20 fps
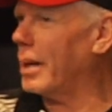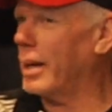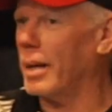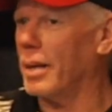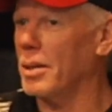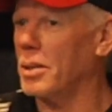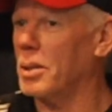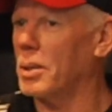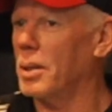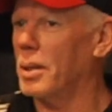
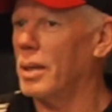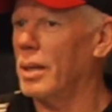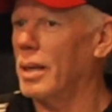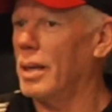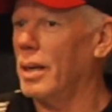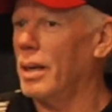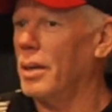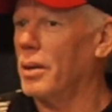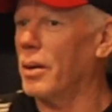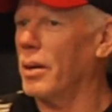Because
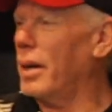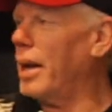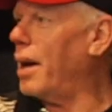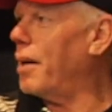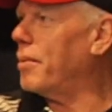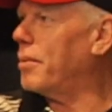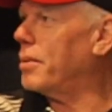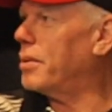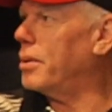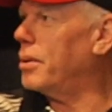you're going
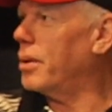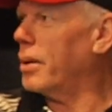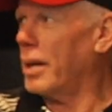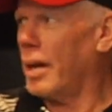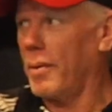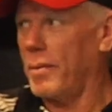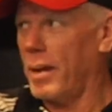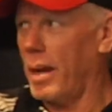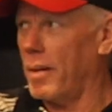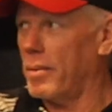
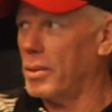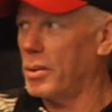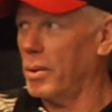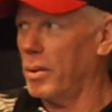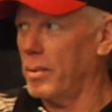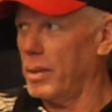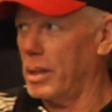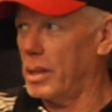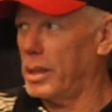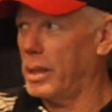to have
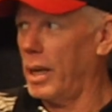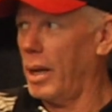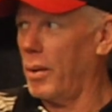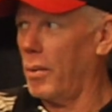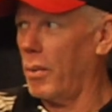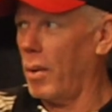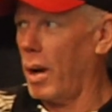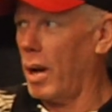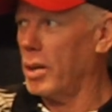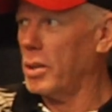sort of a
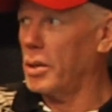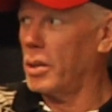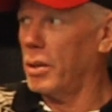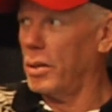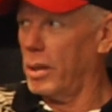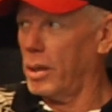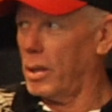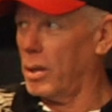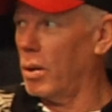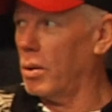set
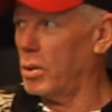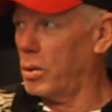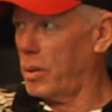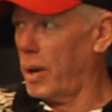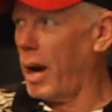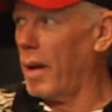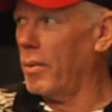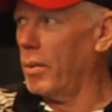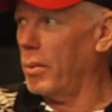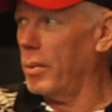roster to go
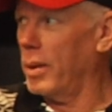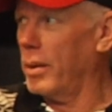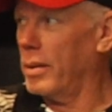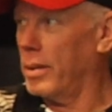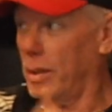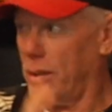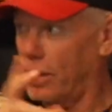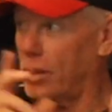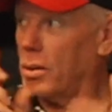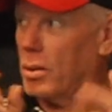travel
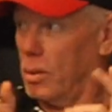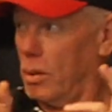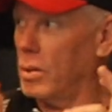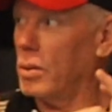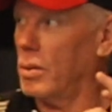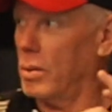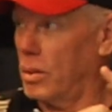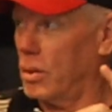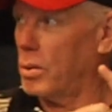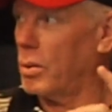with. That's
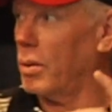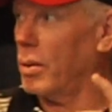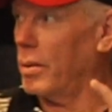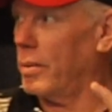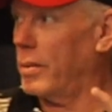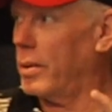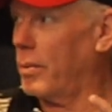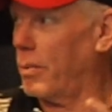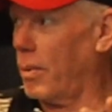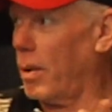sort
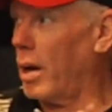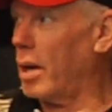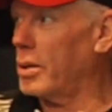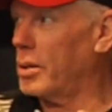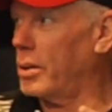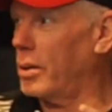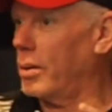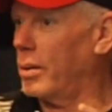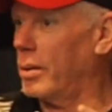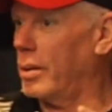of the
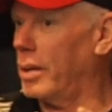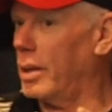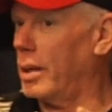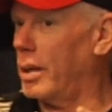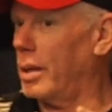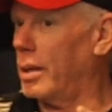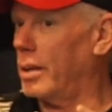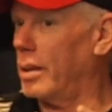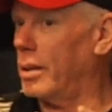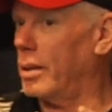roster
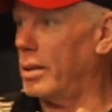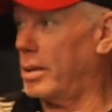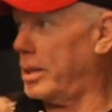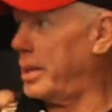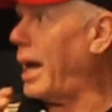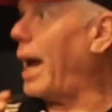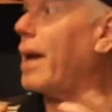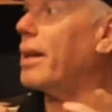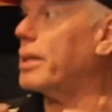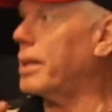that the
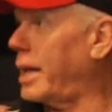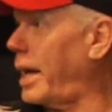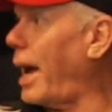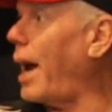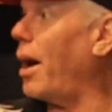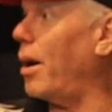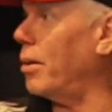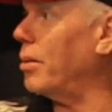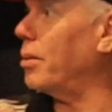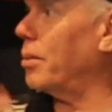stats
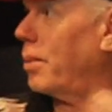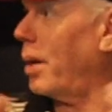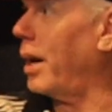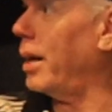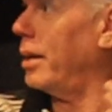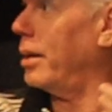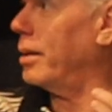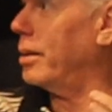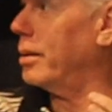count, right?